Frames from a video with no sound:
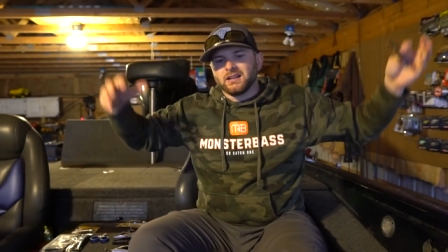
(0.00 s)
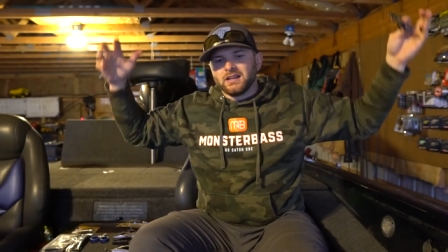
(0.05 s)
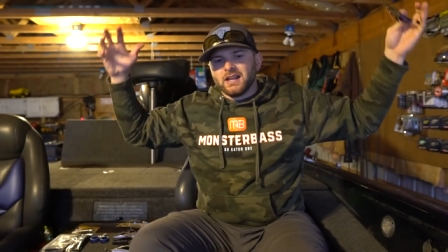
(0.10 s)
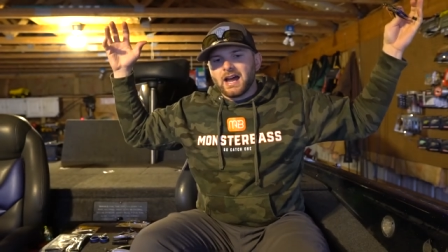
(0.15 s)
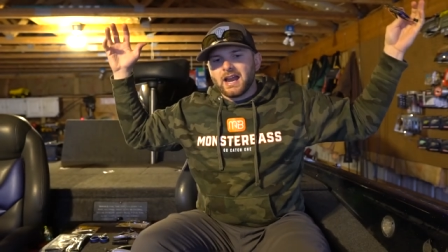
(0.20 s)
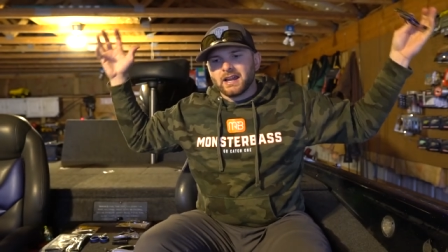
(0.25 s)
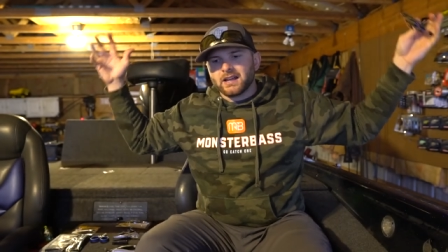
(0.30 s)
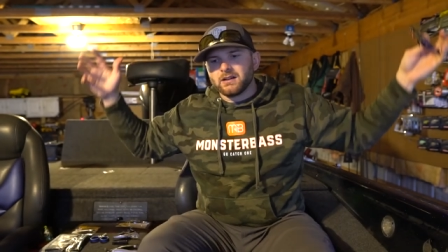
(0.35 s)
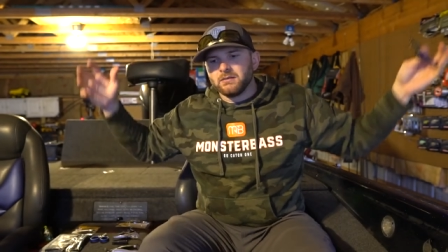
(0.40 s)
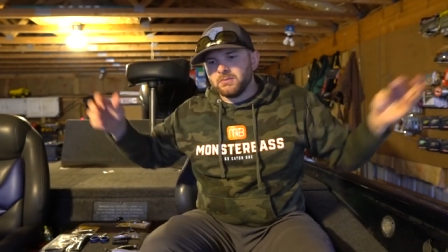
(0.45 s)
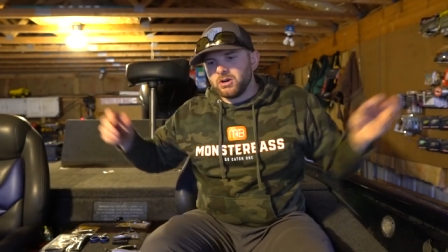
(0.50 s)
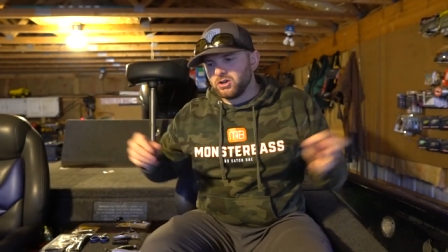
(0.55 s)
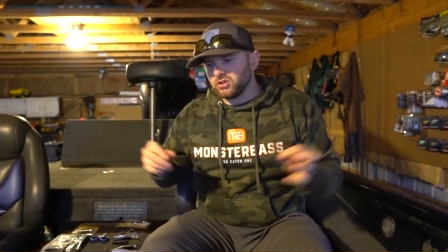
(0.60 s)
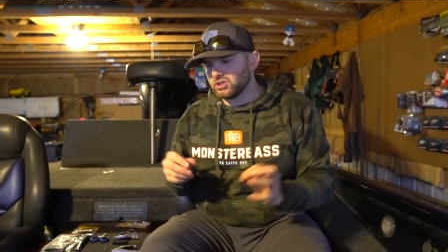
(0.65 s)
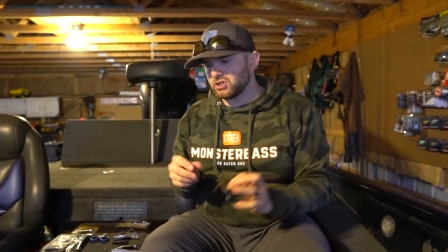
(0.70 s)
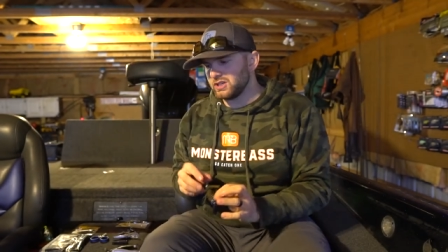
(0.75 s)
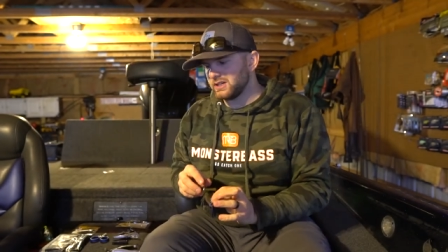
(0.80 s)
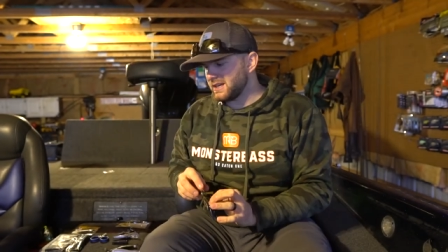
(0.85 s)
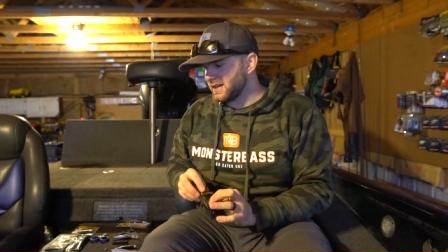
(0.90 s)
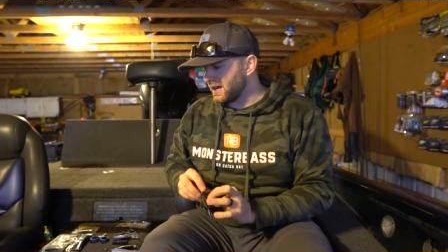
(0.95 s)
a lot of
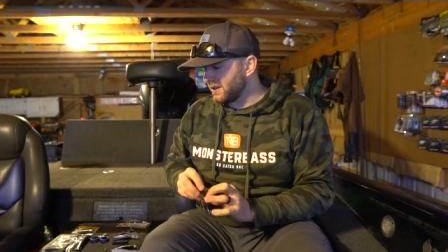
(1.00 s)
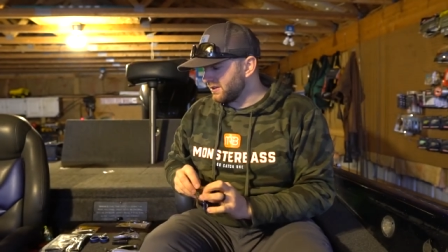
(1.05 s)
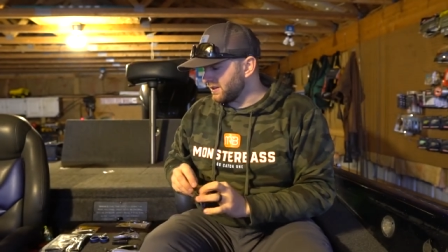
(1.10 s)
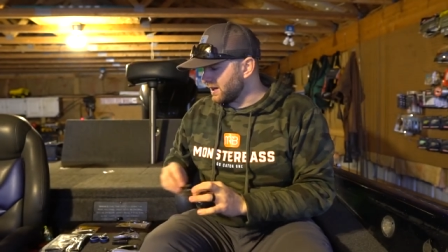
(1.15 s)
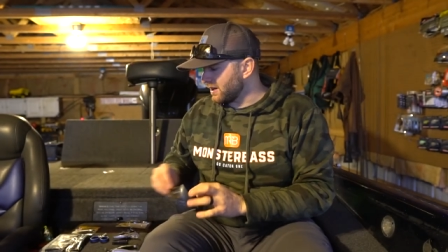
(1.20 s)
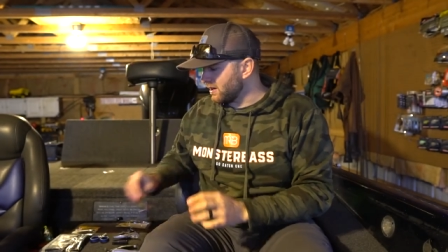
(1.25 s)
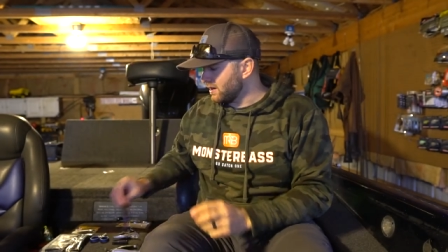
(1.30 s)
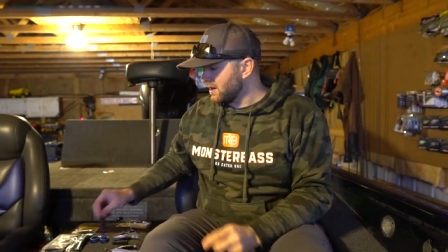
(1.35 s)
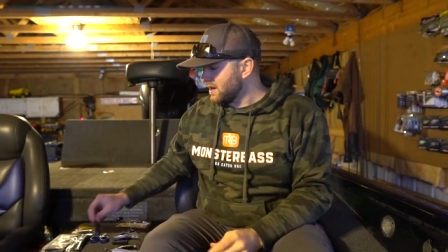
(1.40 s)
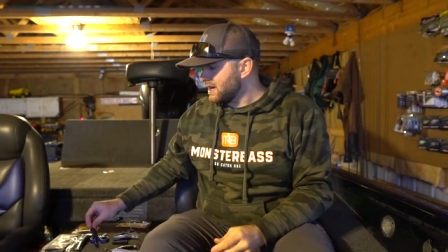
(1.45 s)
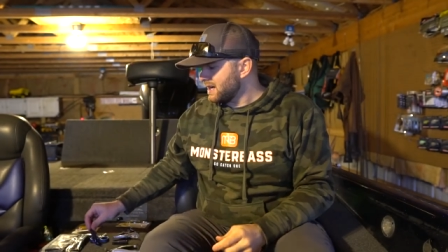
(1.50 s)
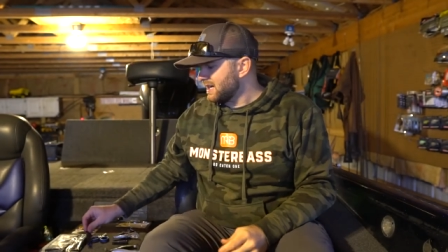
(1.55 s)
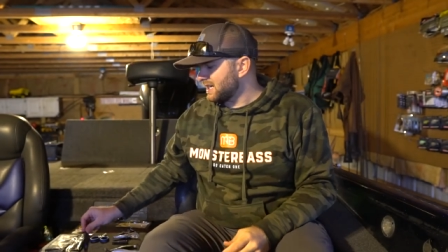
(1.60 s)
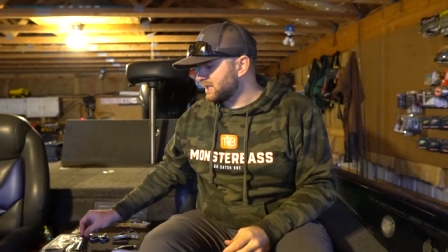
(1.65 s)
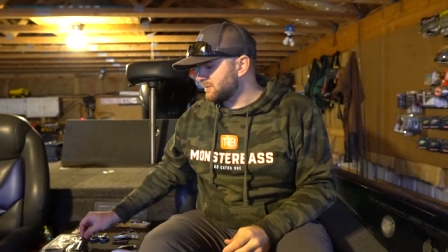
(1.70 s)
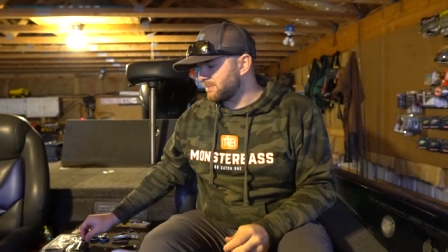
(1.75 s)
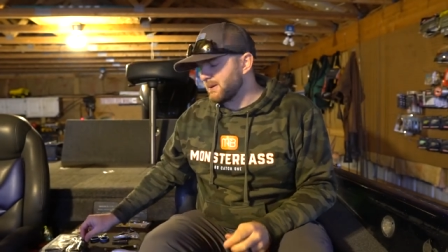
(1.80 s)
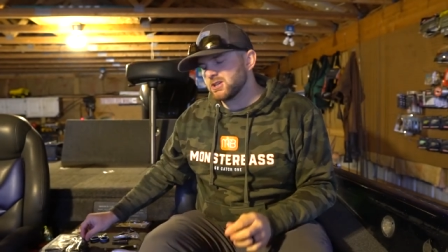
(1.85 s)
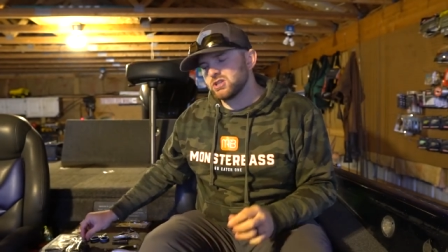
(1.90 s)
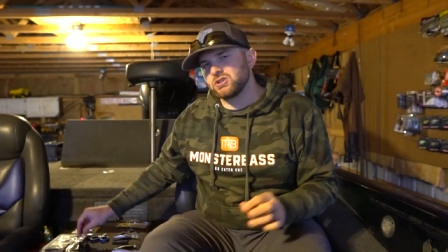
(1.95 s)
commotion down there
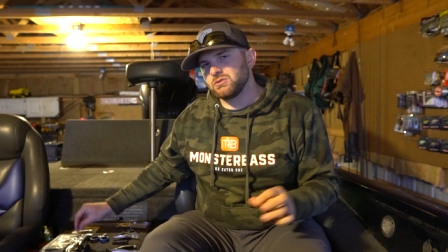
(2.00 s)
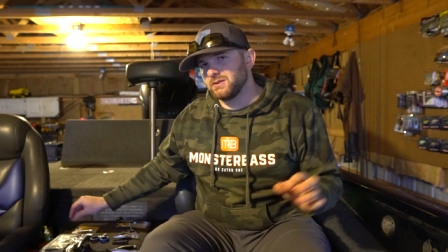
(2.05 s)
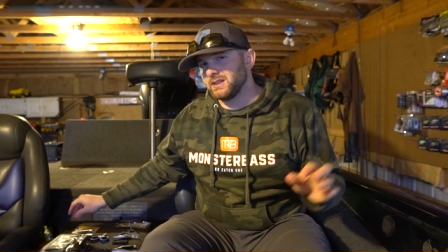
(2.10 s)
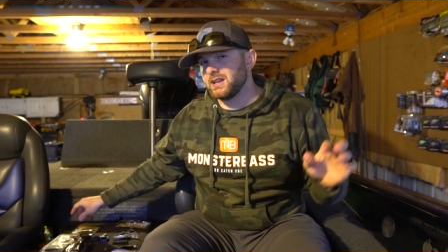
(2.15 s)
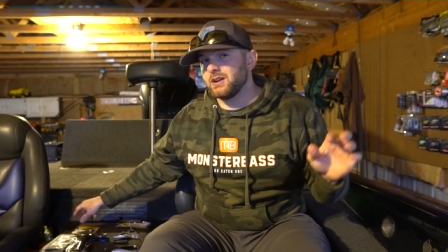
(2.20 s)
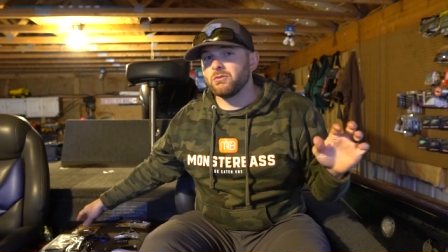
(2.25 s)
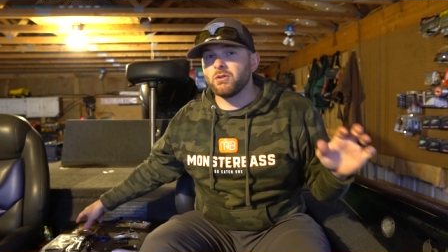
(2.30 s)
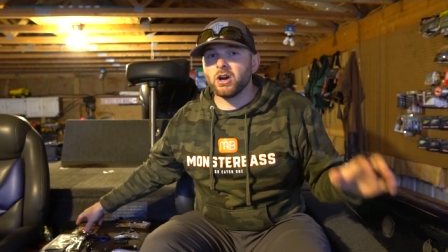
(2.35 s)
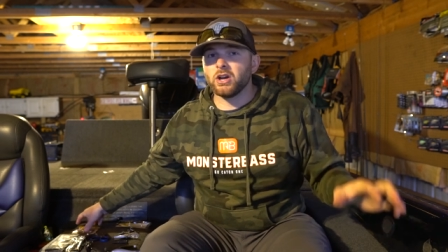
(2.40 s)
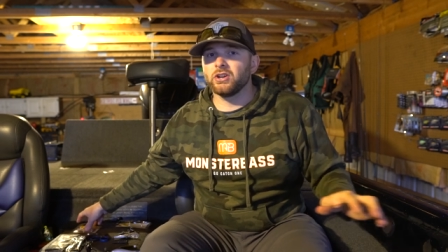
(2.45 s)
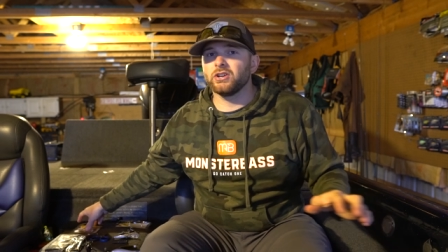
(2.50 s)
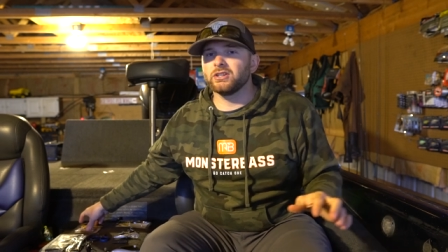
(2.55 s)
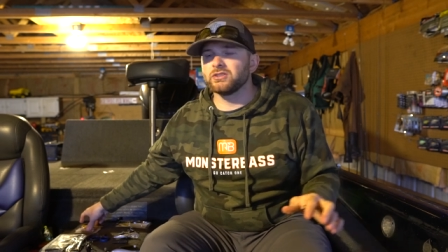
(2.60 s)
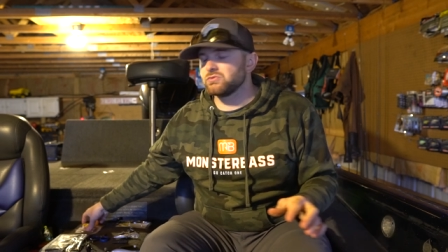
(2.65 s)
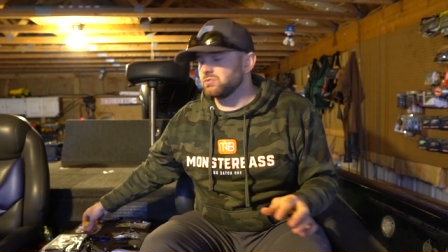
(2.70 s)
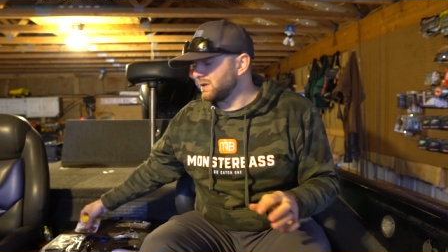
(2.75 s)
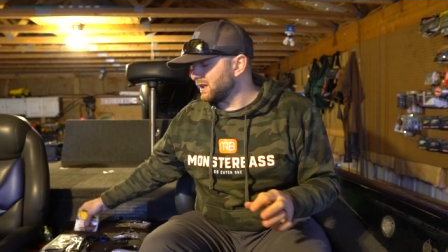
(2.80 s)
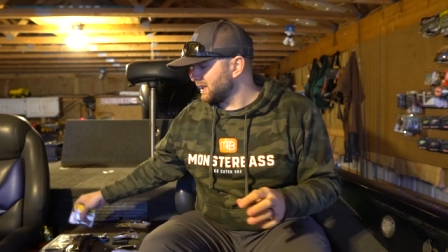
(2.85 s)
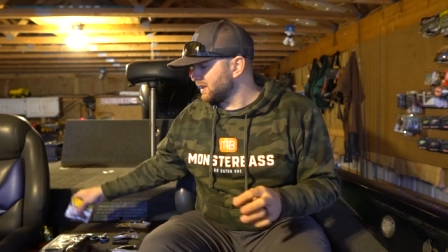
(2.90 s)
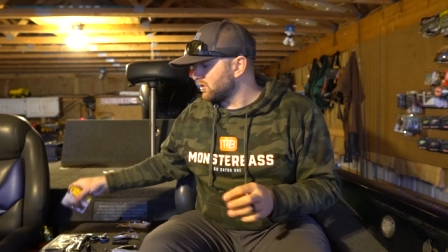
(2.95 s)
especially when that water
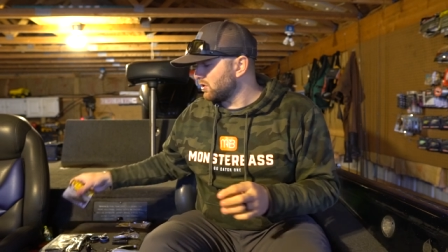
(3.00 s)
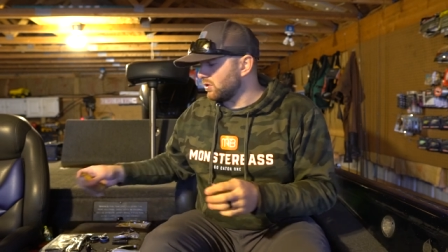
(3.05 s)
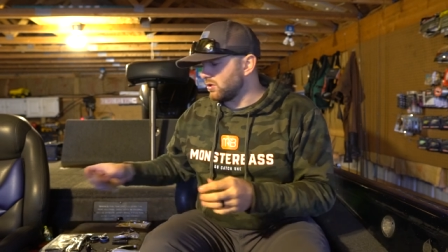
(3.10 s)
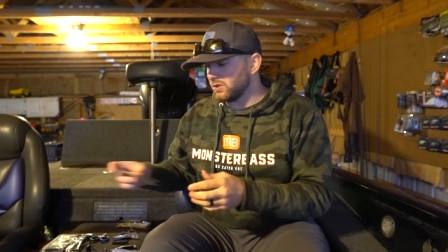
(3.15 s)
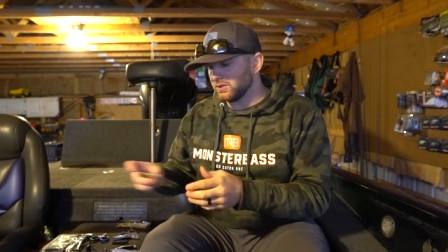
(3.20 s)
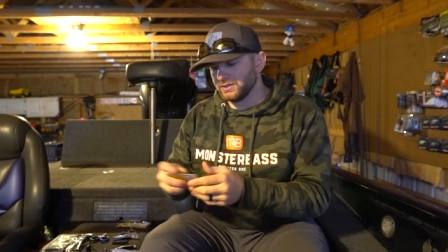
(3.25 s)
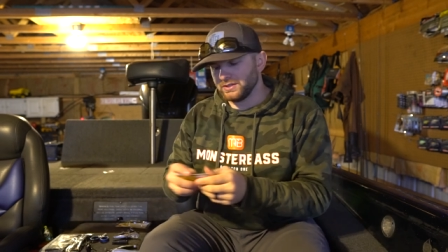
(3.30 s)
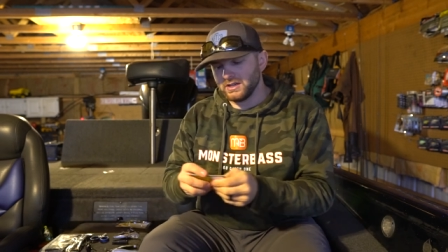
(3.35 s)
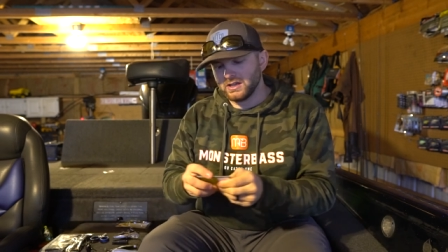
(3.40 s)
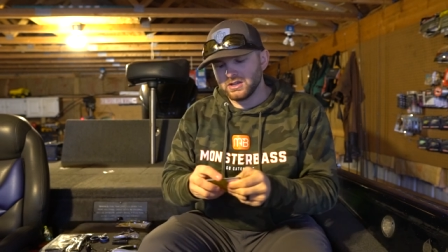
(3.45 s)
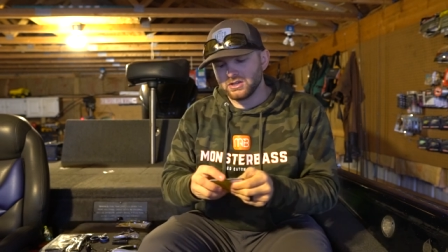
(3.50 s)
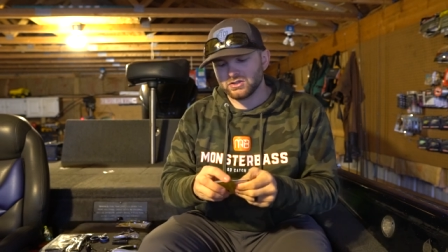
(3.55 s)
gets really cold.